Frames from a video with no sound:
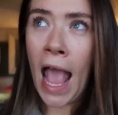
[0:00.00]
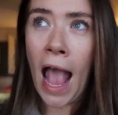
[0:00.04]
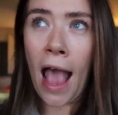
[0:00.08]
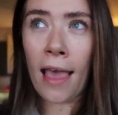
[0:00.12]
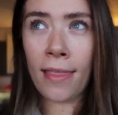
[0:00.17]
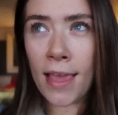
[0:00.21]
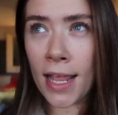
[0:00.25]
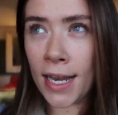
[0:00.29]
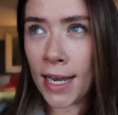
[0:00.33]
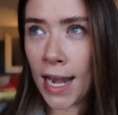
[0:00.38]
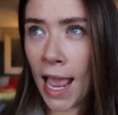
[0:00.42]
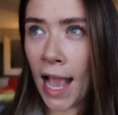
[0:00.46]

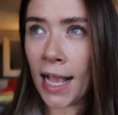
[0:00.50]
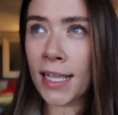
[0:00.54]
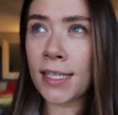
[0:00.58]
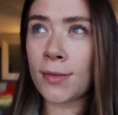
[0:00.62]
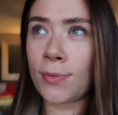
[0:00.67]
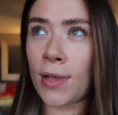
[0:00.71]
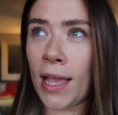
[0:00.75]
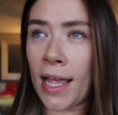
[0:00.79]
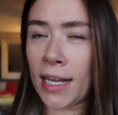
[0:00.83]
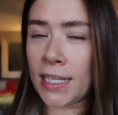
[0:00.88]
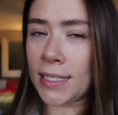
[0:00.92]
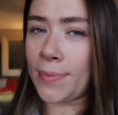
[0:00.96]
and then next
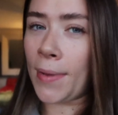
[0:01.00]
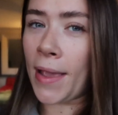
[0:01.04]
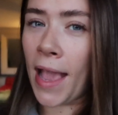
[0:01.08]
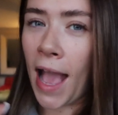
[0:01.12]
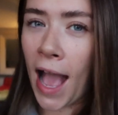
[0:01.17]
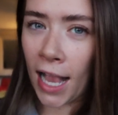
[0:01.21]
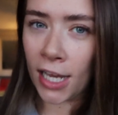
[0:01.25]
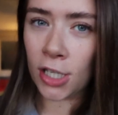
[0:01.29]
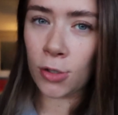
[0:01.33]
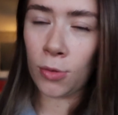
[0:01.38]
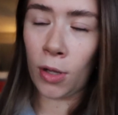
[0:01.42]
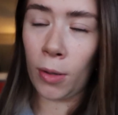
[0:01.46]
weekend is my
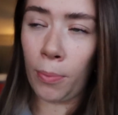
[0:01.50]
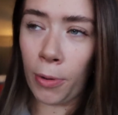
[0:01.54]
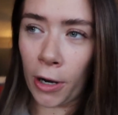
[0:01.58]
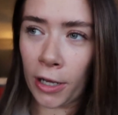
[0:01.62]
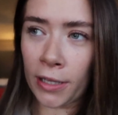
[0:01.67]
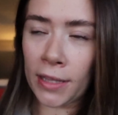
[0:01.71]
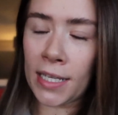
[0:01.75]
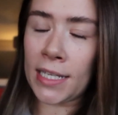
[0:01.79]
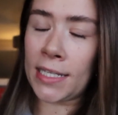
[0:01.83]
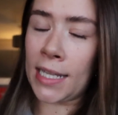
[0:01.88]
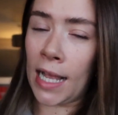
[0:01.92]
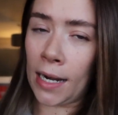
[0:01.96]
actual
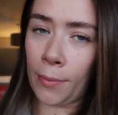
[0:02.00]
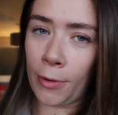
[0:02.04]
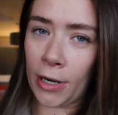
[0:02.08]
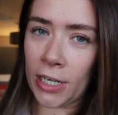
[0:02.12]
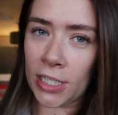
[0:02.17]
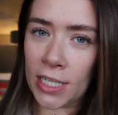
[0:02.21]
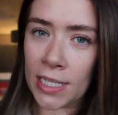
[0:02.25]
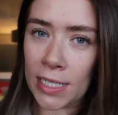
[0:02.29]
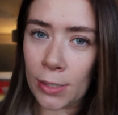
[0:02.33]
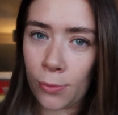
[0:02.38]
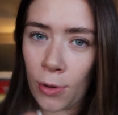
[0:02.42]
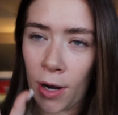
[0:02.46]
birthday
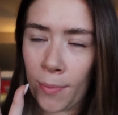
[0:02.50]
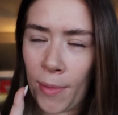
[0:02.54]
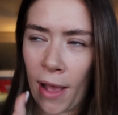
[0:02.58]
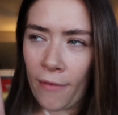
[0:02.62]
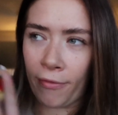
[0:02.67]
celebrations where I'm